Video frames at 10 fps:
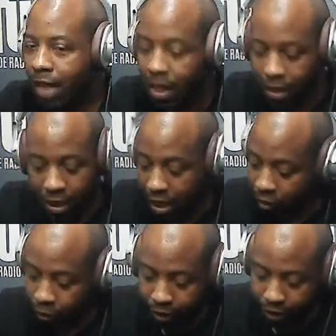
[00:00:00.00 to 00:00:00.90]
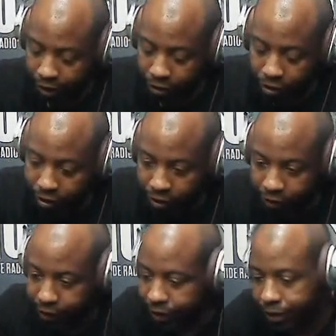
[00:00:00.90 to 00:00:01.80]
I agree. I totally
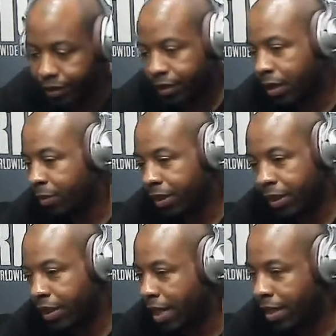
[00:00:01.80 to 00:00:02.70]
agree. I mean,